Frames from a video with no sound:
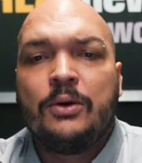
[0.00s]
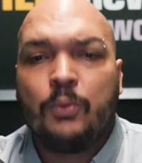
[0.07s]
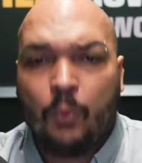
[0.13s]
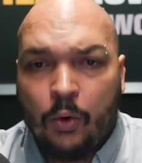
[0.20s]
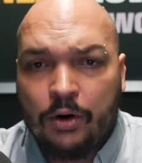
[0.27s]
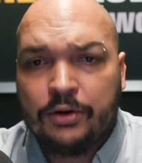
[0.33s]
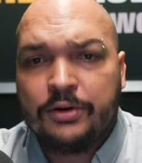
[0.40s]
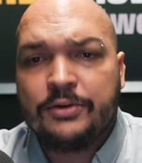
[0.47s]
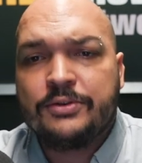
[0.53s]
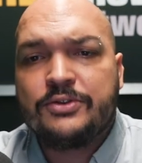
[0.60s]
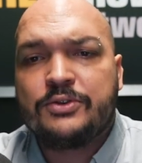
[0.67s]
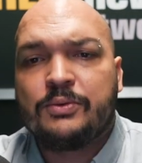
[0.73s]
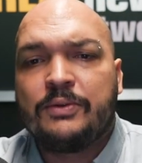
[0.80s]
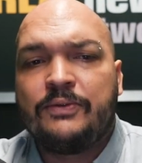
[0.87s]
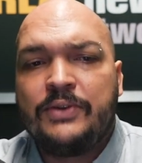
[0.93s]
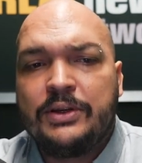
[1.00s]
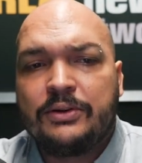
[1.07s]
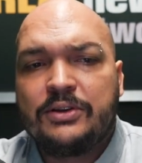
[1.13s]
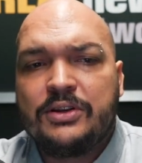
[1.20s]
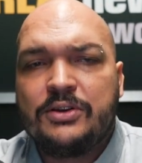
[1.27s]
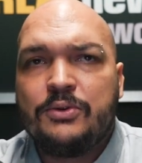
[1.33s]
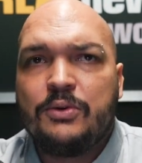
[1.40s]
workers reveal
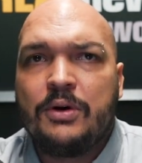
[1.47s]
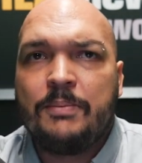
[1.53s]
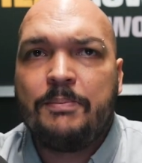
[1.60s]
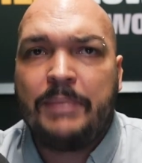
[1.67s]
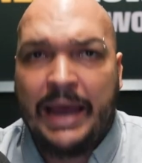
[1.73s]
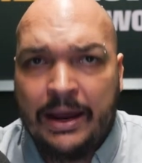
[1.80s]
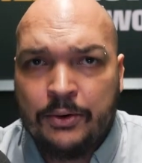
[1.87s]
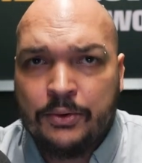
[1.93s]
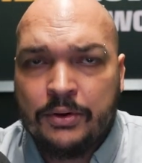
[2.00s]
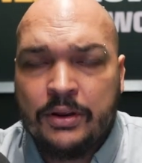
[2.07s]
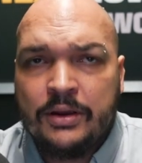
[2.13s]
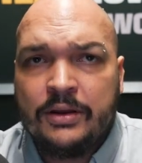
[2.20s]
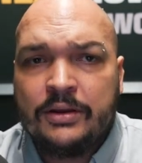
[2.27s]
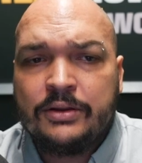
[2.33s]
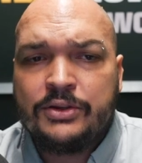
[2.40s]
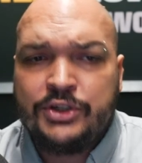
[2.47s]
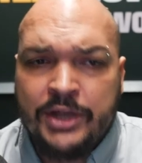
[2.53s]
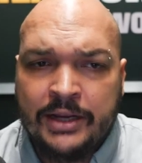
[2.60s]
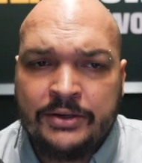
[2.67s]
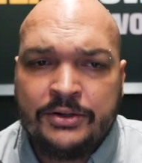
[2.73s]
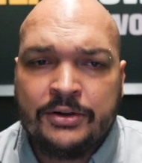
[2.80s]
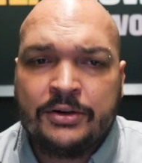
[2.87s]
to you about
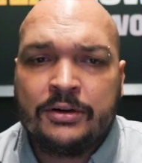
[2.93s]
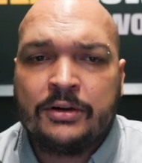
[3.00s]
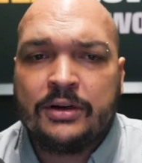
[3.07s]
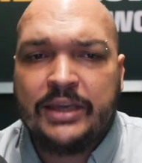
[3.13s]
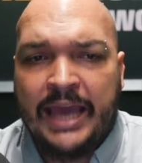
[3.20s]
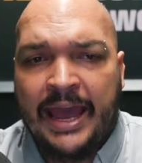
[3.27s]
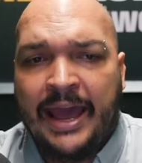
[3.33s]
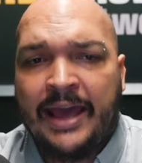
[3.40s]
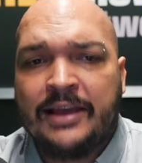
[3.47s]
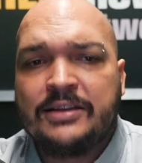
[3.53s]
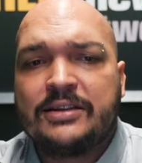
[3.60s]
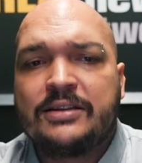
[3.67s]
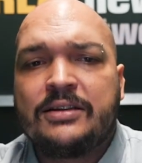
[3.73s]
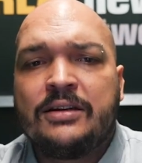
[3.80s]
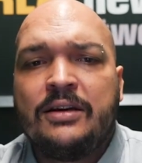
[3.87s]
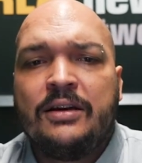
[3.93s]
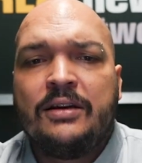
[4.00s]
gender, caste,